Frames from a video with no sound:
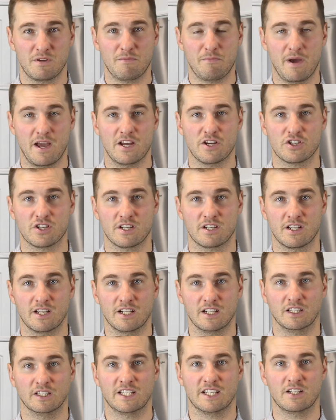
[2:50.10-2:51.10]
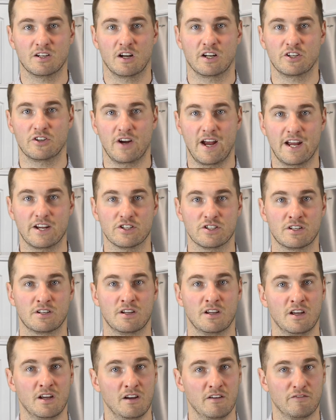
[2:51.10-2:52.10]
be patient and lean on your
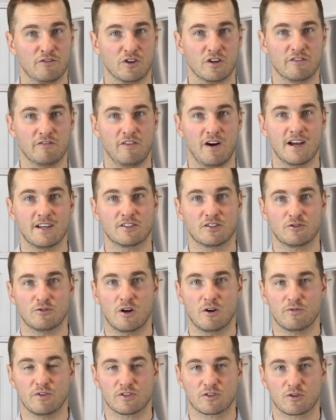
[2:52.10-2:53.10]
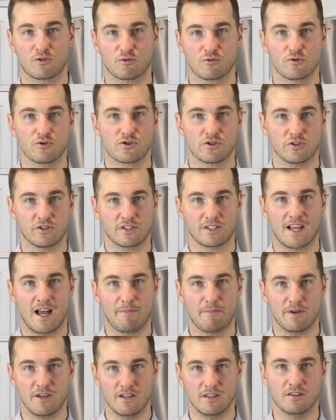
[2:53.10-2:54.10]
agent for advice throughout this crucial
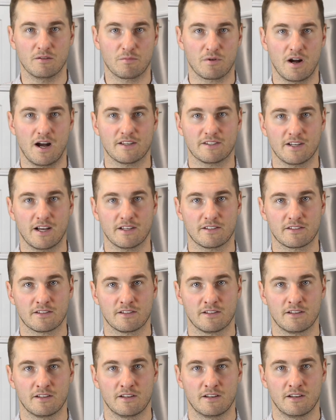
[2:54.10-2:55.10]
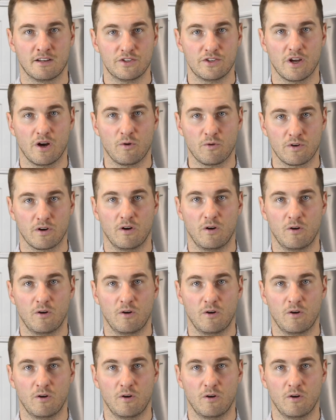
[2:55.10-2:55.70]
step in the process. Don't